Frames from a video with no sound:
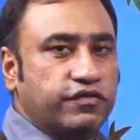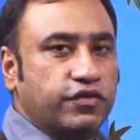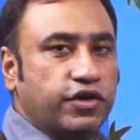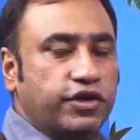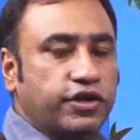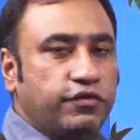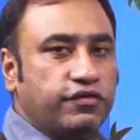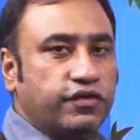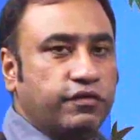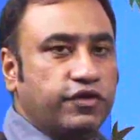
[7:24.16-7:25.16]
to
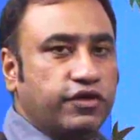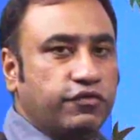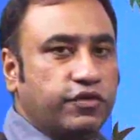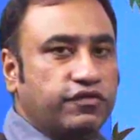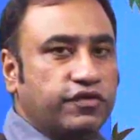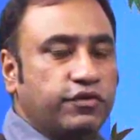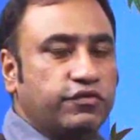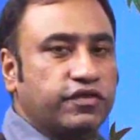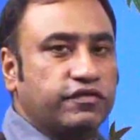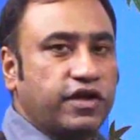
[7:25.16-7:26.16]
continuation of the education.
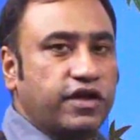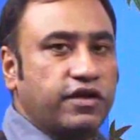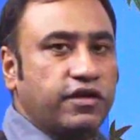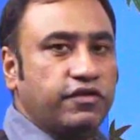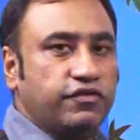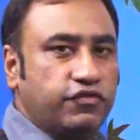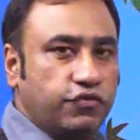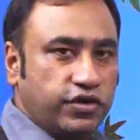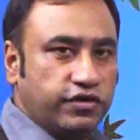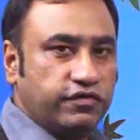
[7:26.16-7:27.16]
Users are
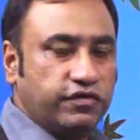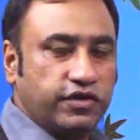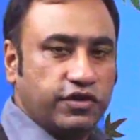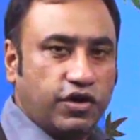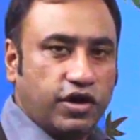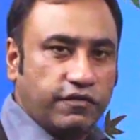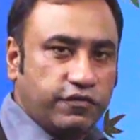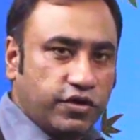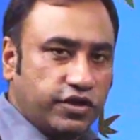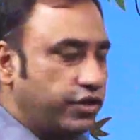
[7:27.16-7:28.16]
students. All of you are the